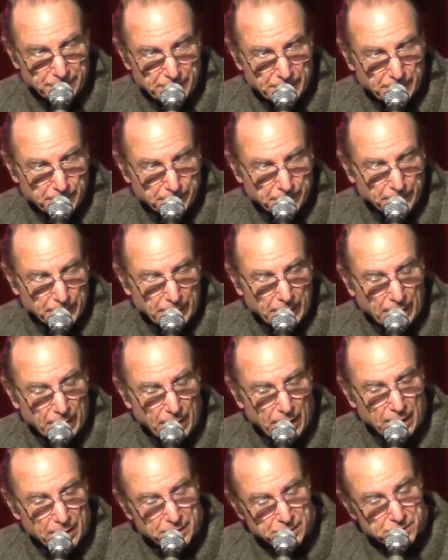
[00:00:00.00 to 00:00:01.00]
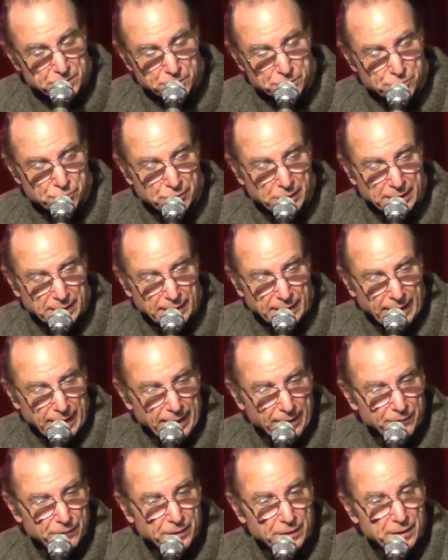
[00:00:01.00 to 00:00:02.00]
of them. This was written
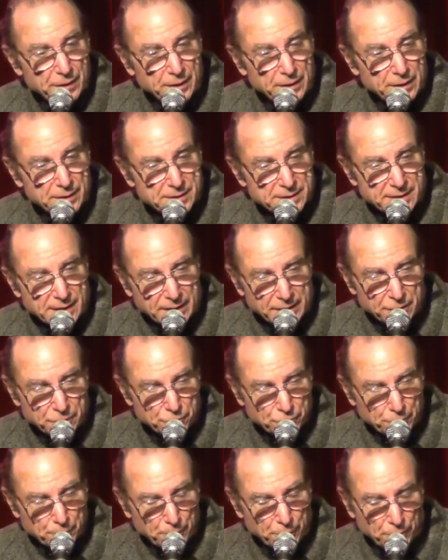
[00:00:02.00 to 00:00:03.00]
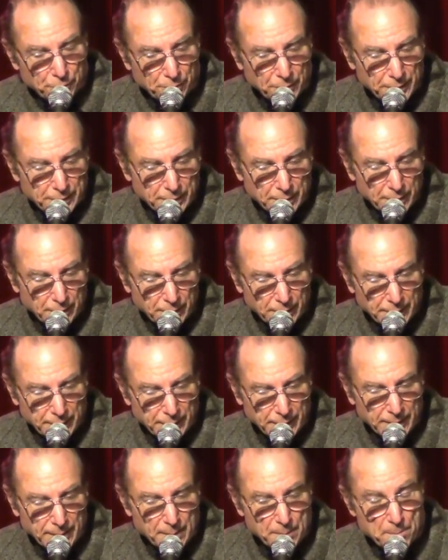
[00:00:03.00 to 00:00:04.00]
after the Senate report
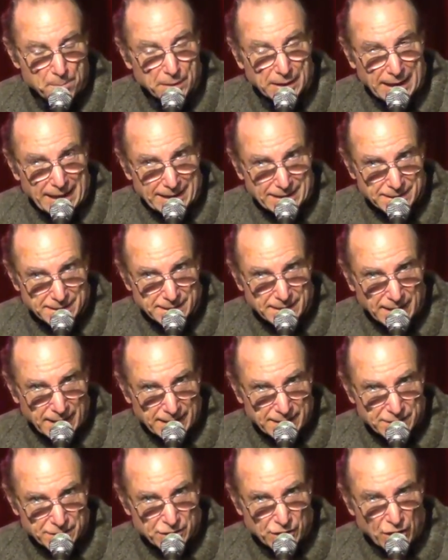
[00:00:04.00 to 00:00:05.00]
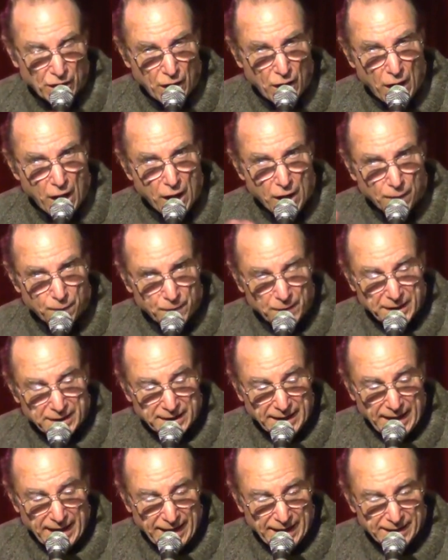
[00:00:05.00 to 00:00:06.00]
on the black sites of
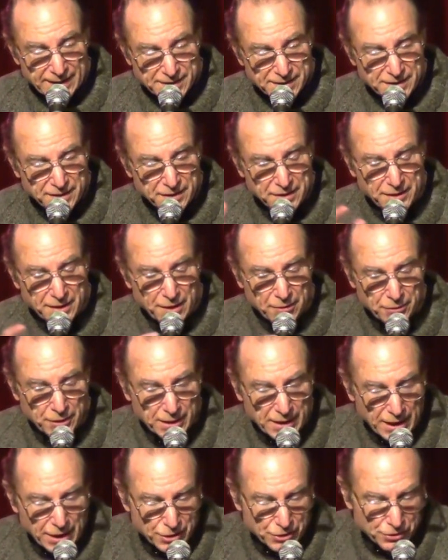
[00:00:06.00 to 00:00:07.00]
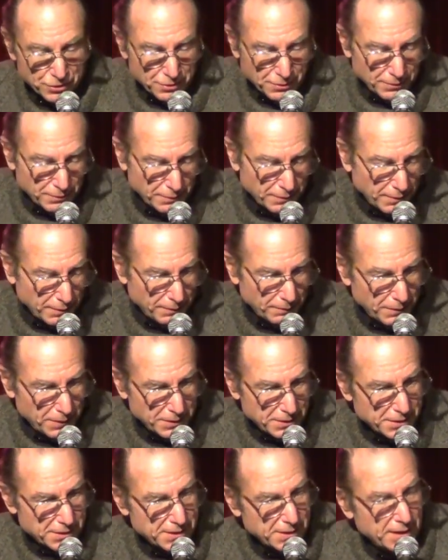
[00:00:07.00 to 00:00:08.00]
enhanced interrogation of
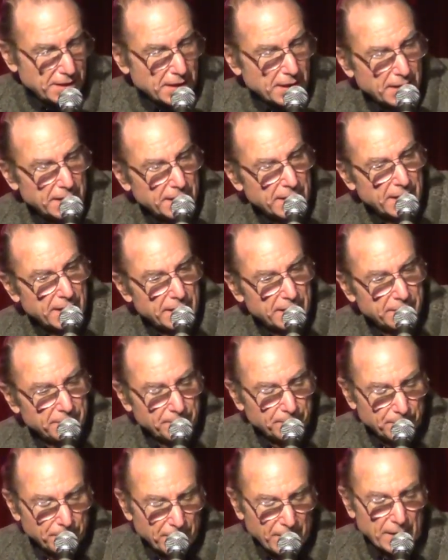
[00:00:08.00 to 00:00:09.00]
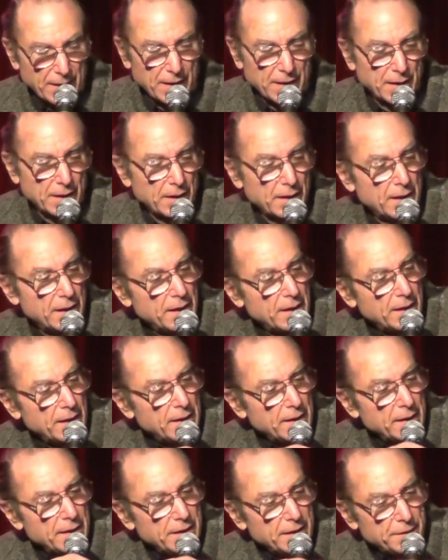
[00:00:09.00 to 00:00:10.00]
the CIA.
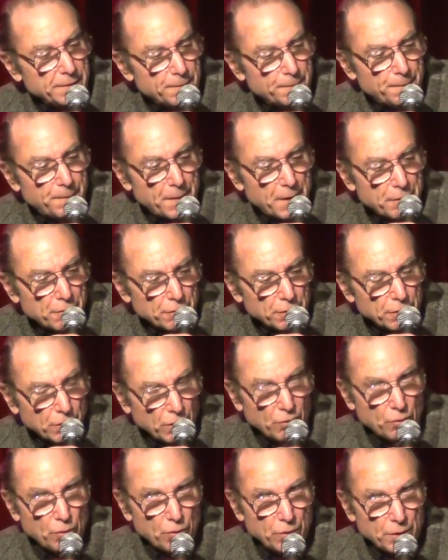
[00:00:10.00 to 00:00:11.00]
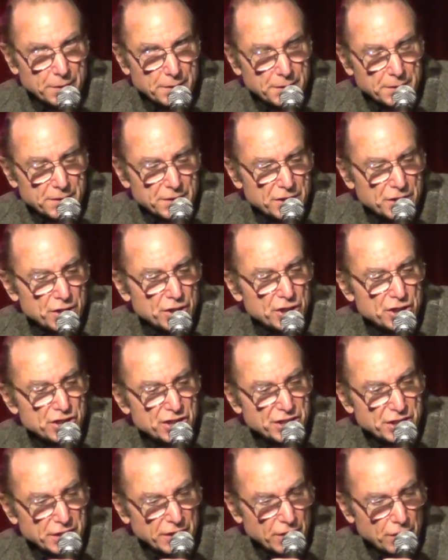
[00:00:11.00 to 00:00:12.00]
In feral order,
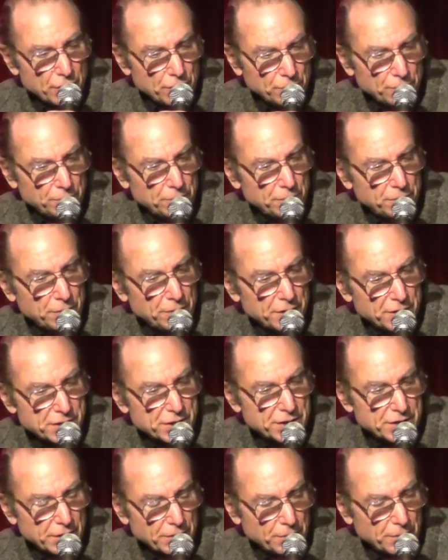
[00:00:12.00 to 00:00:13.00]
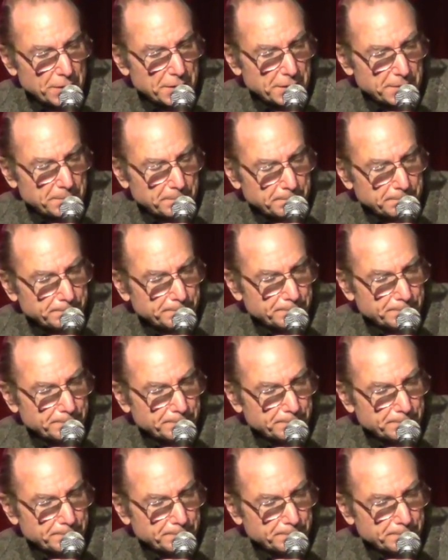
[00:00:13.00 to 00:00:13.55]
slow to the slaughter.